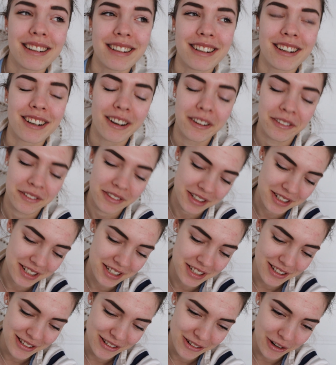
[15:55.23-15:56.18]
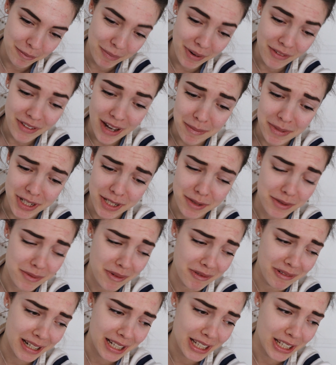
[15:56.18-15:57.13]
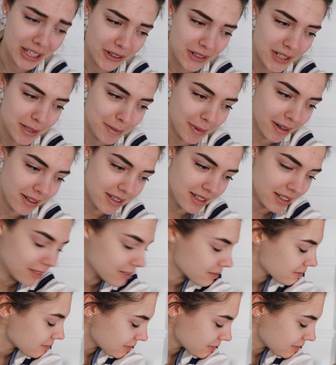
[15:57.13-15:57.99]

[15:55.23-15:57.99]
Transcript: Oh, they're just adorable. My family's just been really cute about it.